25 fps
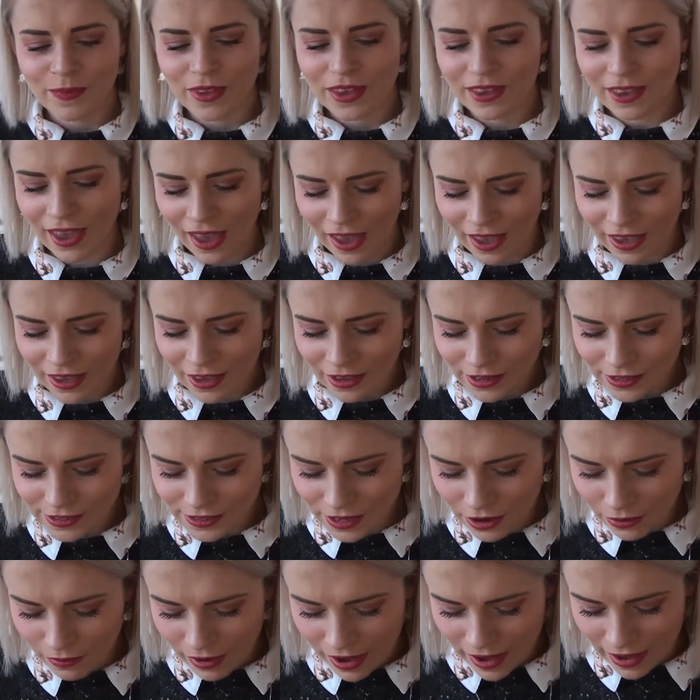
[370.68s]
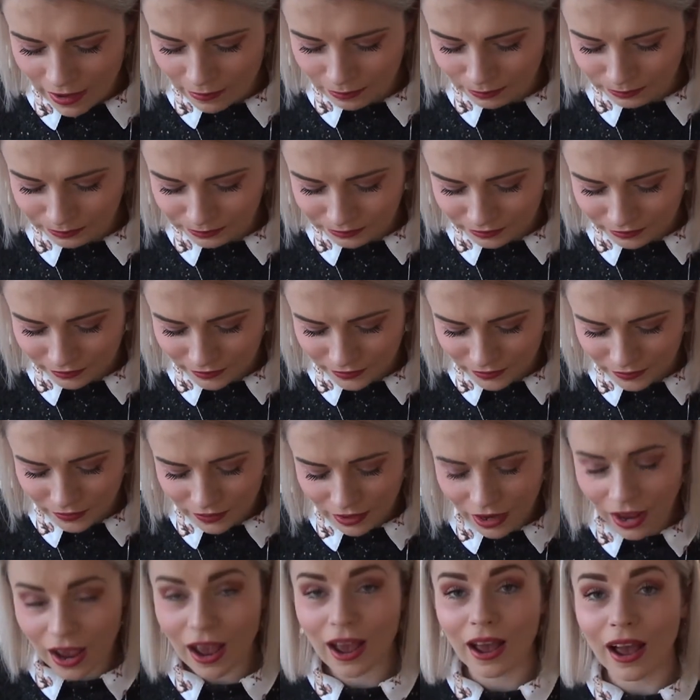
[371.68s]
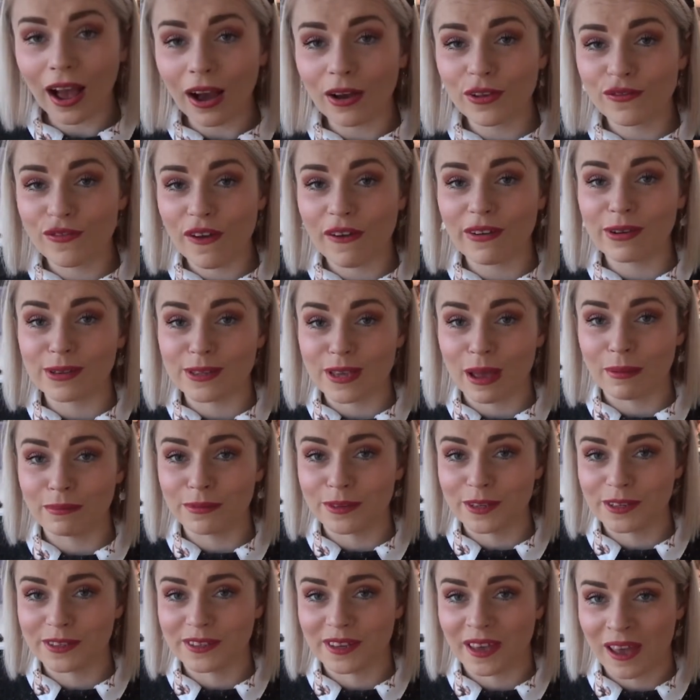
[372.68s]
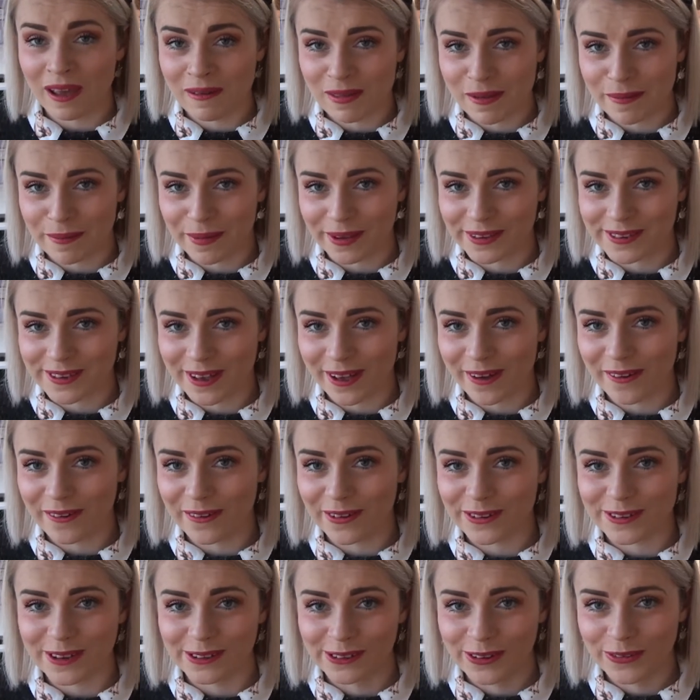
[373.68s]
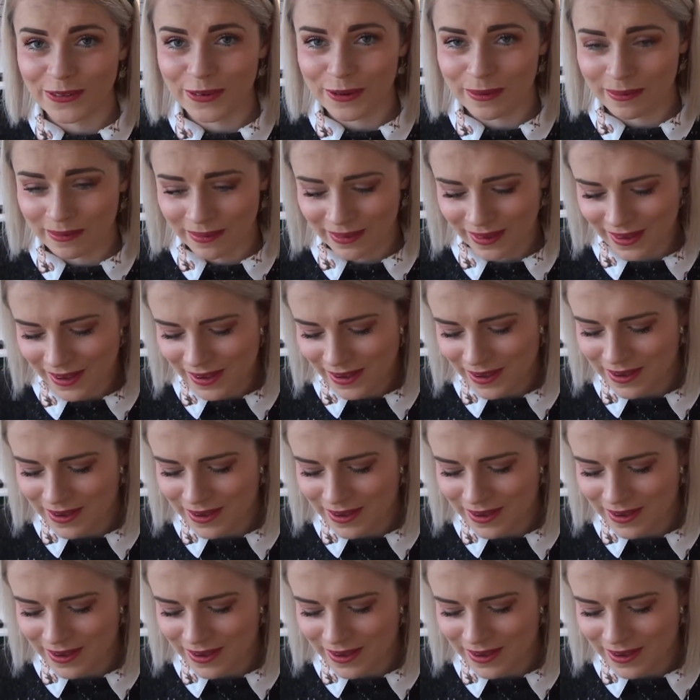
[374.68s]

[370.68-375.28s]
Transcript: Yeah, so I was very tempted to keep them myself because I love them.